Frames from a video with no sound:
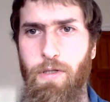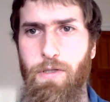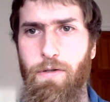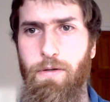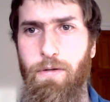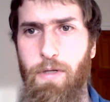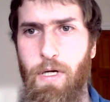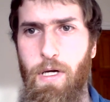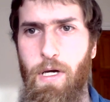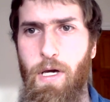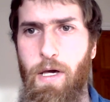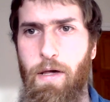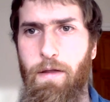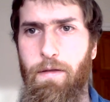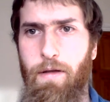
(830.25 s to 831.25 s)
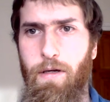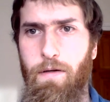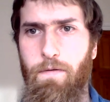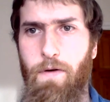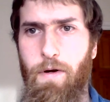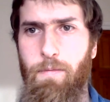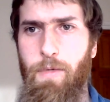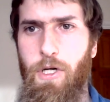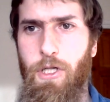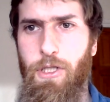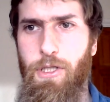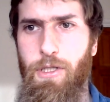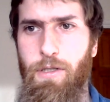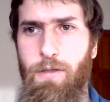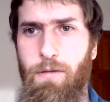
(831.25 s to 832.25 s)
soon. Thank you very
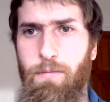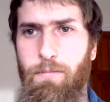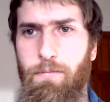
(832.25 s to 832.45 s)
much.